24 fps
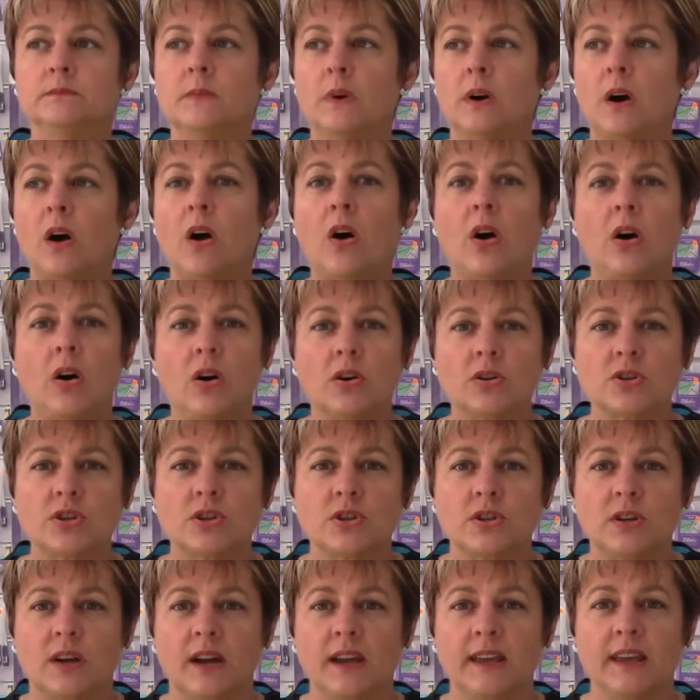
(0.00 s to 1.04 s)

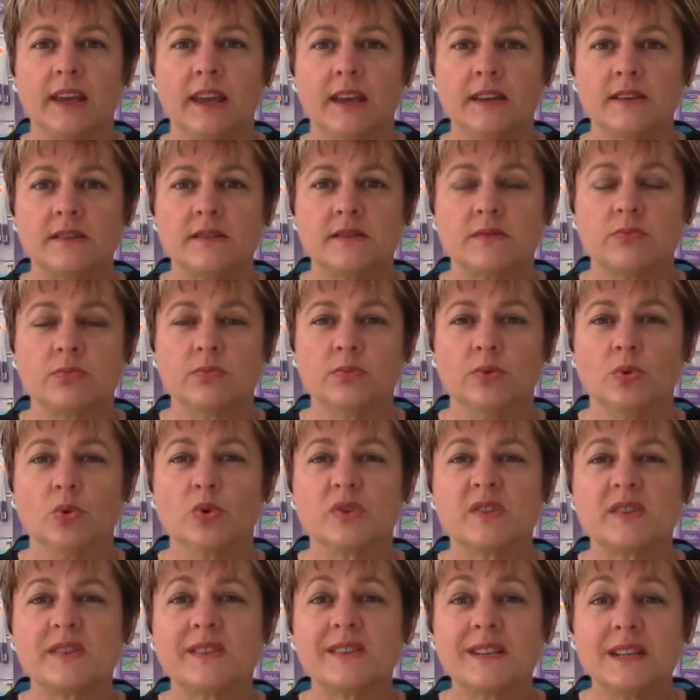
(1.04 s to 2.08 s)
harsh, I guess, or
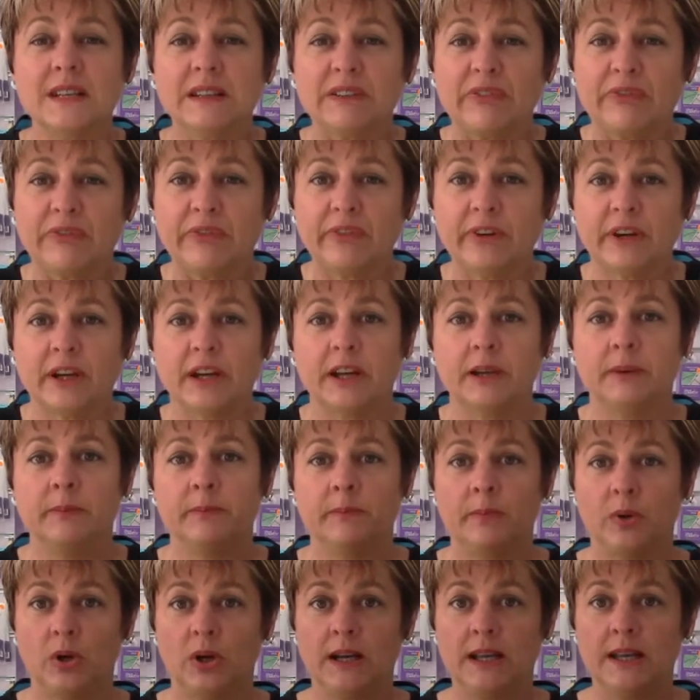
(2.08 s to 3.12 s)
stiffer
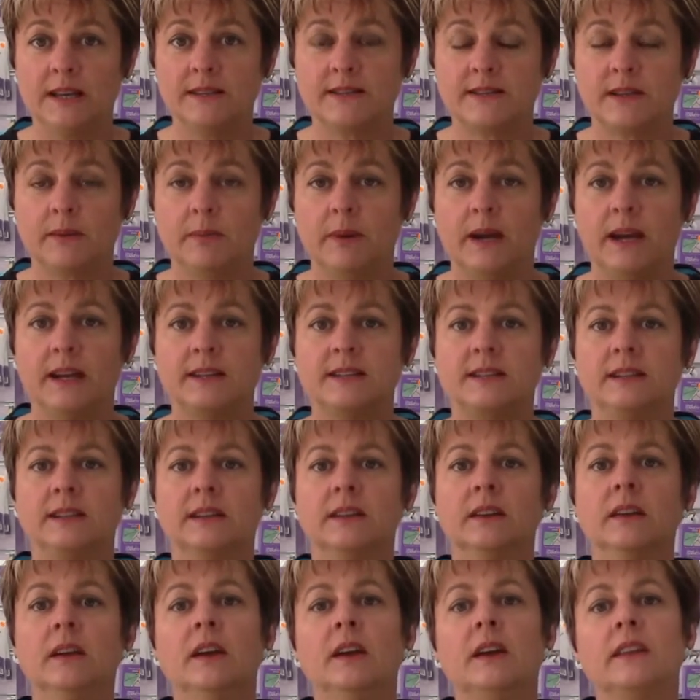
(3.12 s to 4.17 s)
polyester
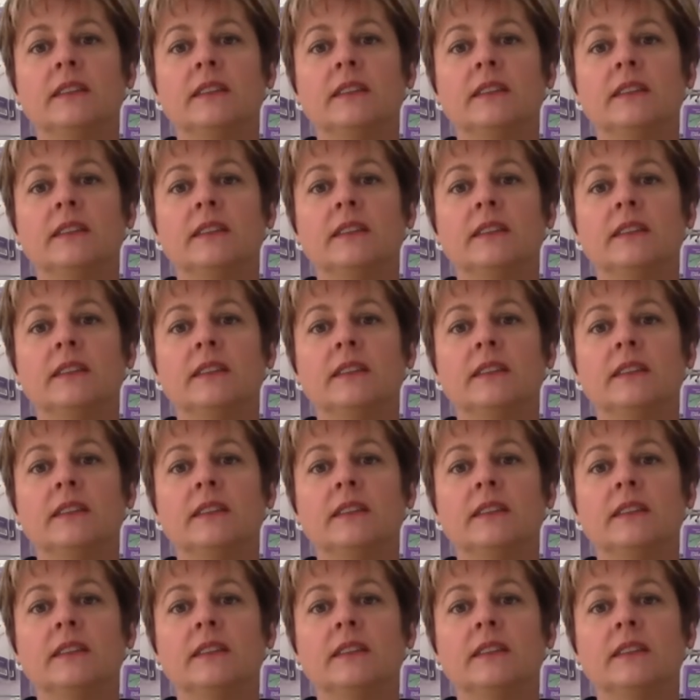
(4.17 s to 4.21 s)
batting